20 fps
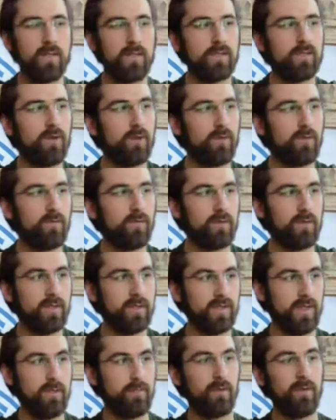So for
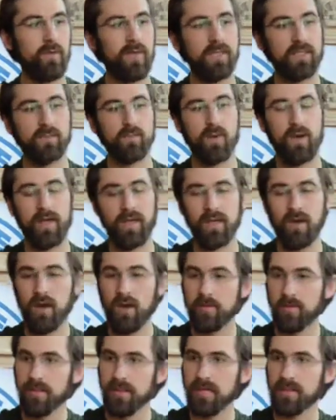example, that's why
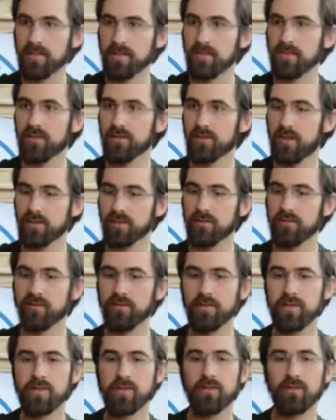Ahmed, as the director
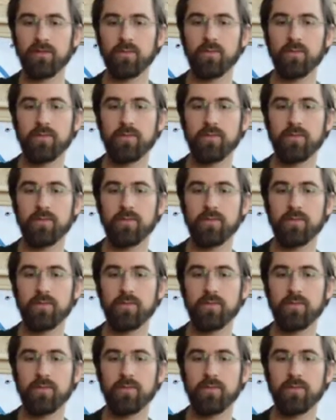of research,